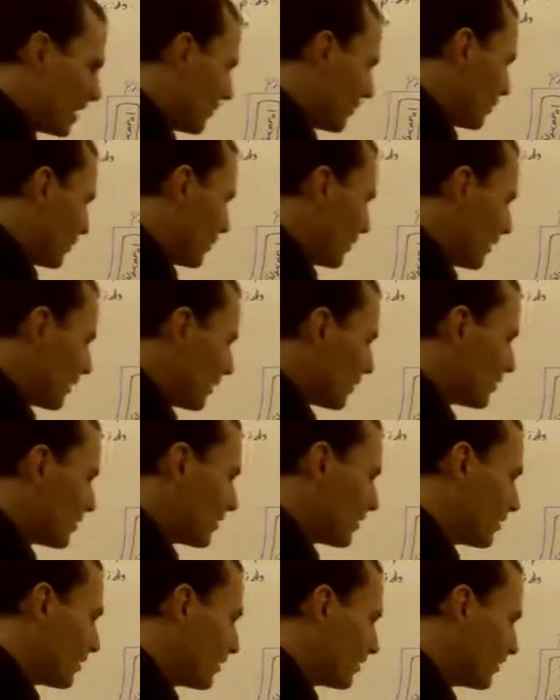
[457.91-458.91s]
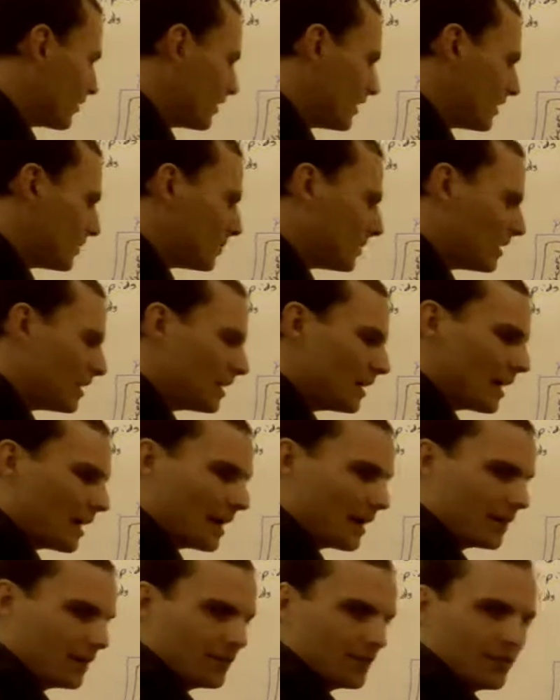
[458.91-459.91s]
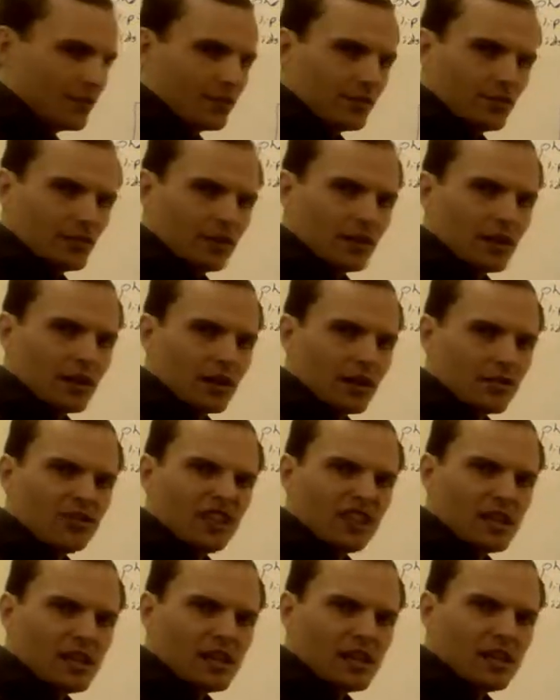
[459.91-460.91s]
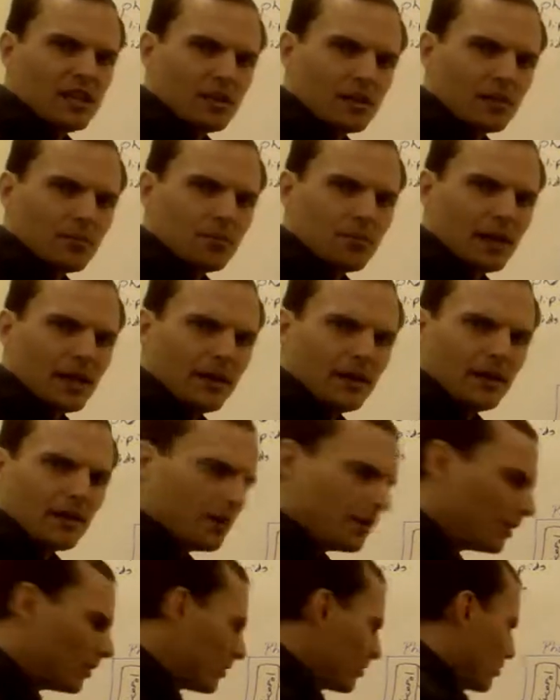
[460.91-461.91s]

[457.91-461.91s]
if you think of the CDP as a sticky bit,